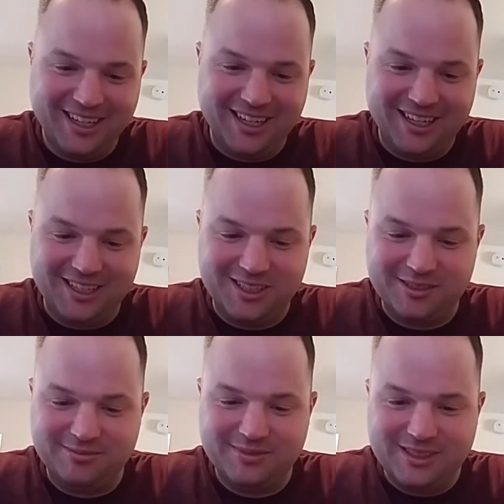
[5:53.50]

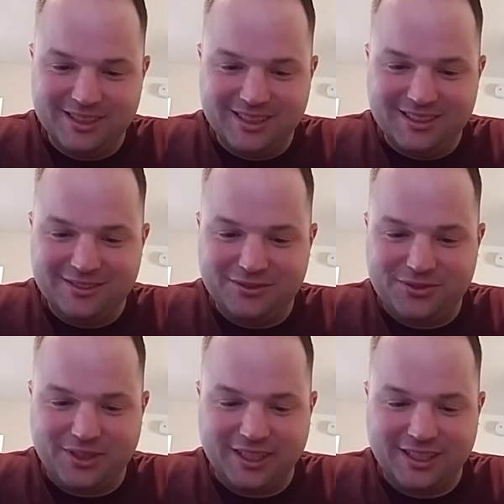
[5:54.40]

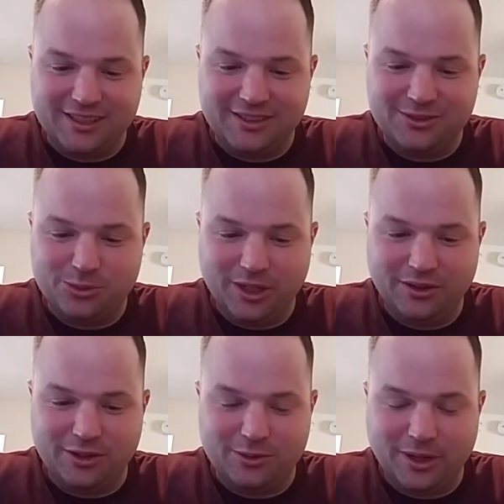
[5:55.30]
Freaking one of
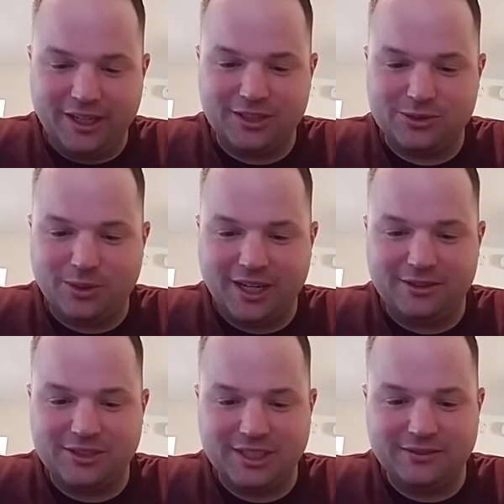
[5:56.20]
the greatest wide
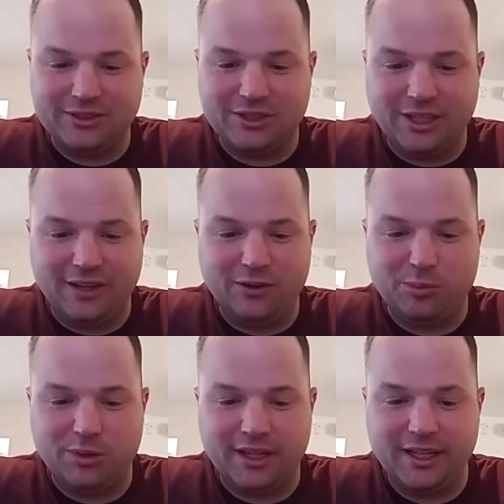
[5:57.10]
receivers to ever
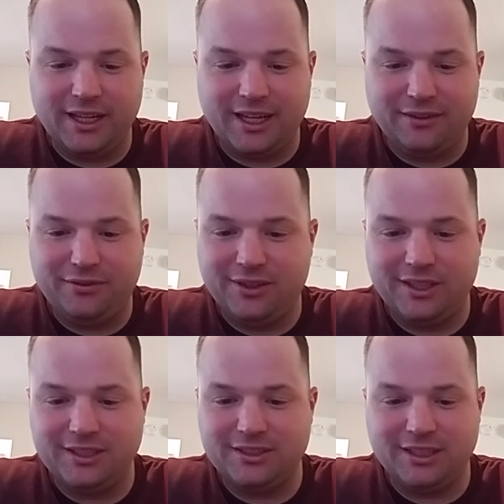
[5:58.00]
play. I feel
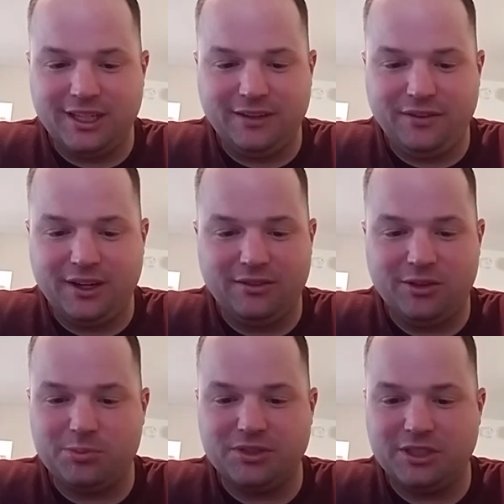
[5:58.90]
he's an innovator of
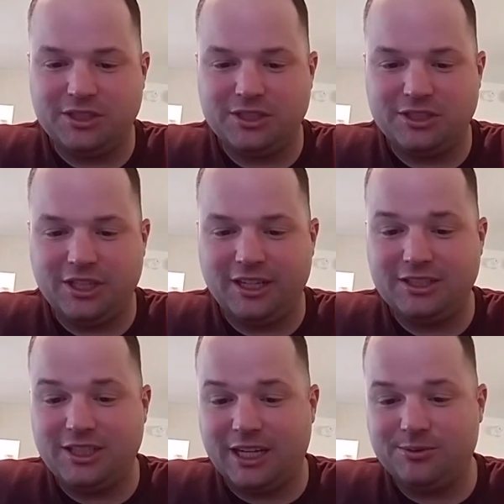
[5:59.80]
the position.
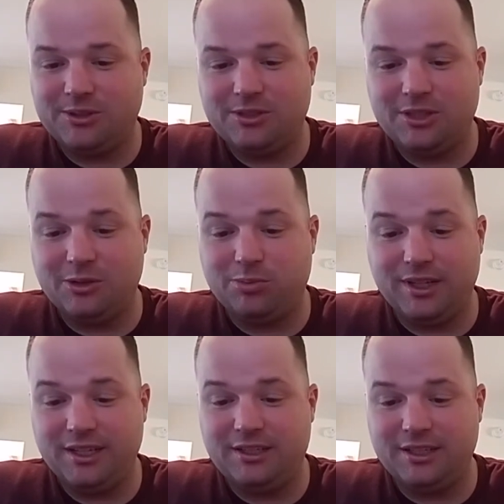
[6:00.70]
Changed how it's still
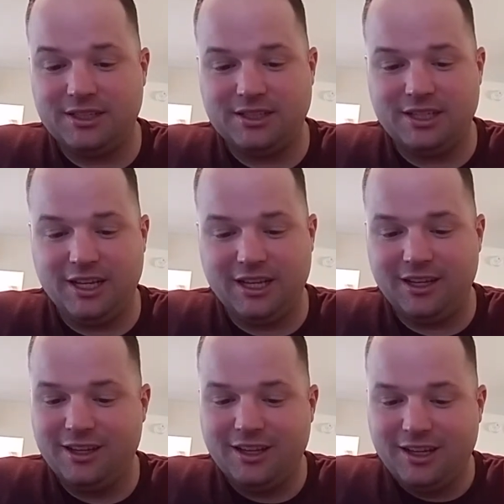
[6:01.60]
played to this
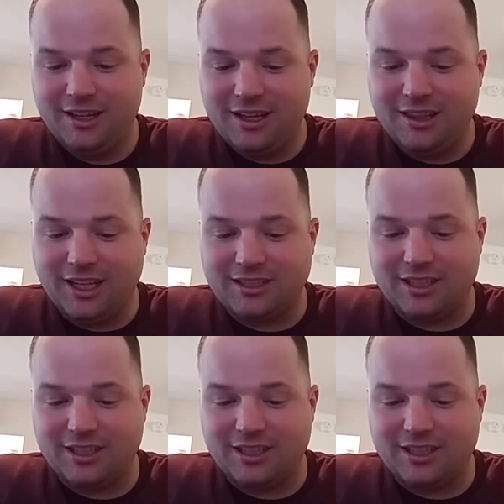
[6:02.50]
day. And that's